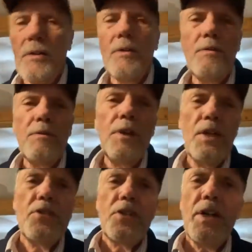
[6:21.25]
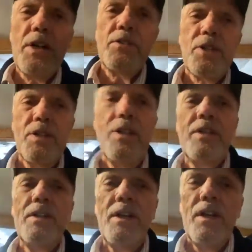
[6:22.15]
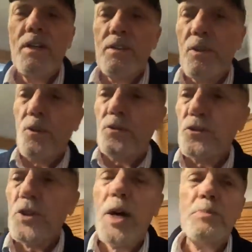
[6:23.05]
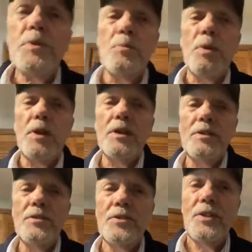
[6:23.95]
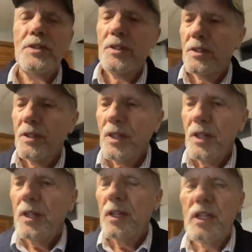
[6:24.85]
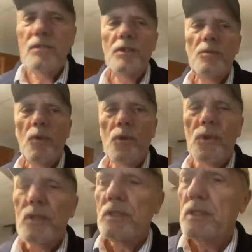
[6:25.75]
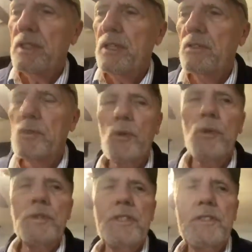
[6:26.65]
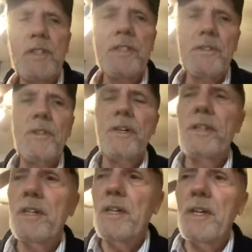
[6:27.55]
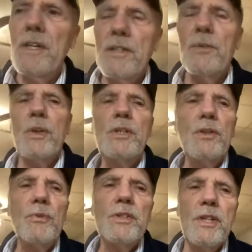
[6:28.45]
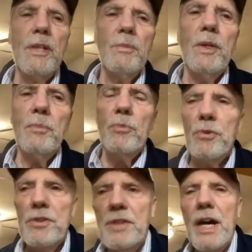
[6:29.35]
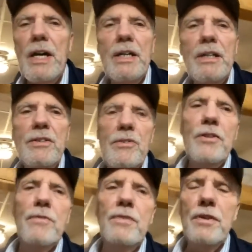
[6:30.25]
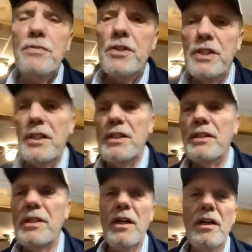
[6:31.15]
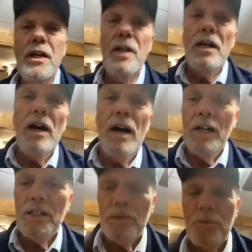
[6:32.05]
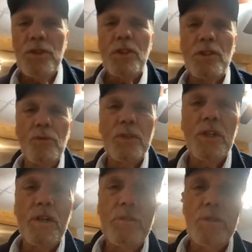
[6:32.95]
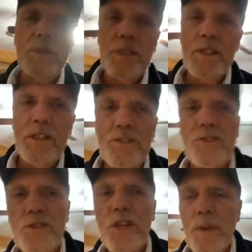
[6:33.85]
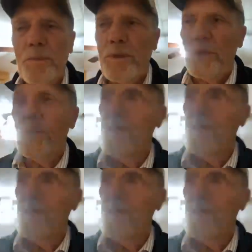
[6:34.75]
flesh out those chapter plans even more detailed, to where you would come up with 9 to 15 items that you would cover in each chapter.